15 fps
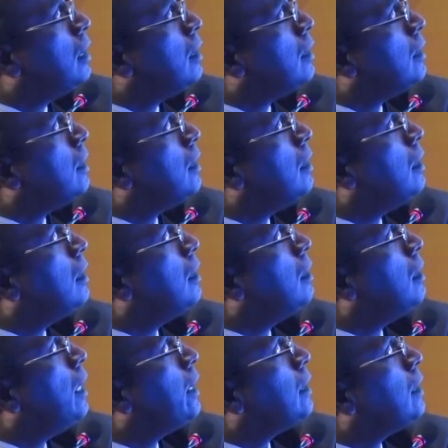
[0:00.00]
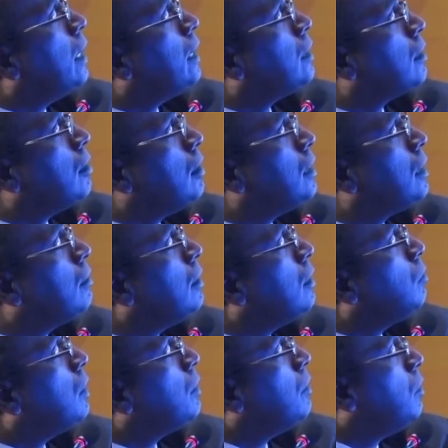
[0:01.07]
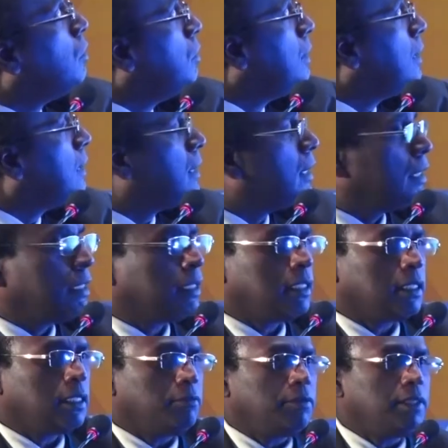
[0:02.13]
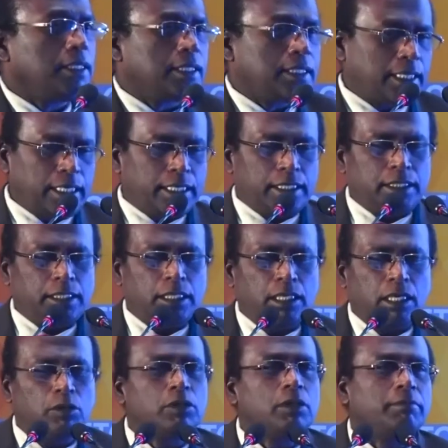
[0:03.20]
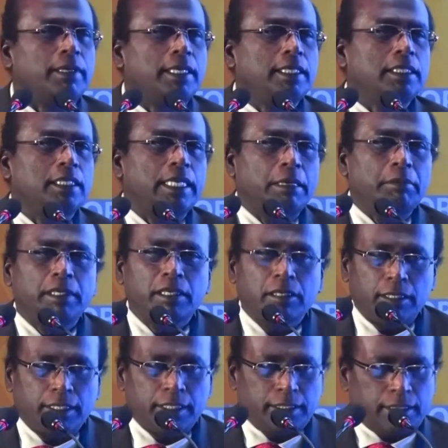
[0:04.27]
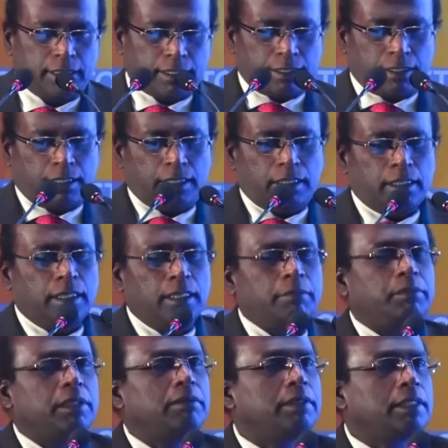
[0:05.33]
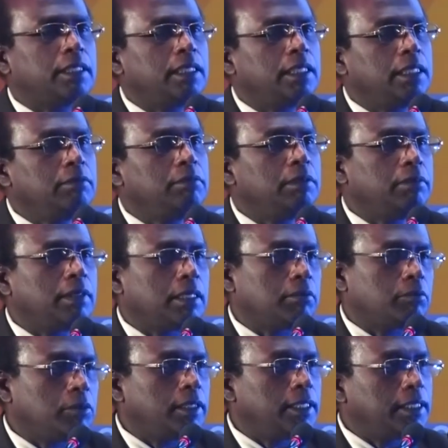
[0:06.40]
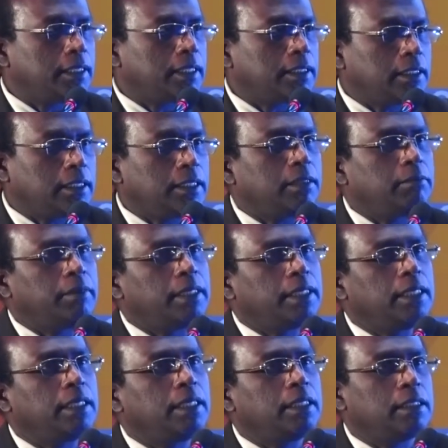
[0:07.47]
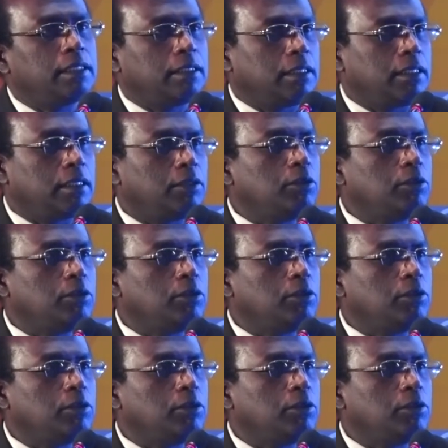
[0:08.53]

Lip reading: As a consequence, what we do is, there is a shift in strategy how to manage the diabetic heart disease. Previously, we were more interested in maintaining the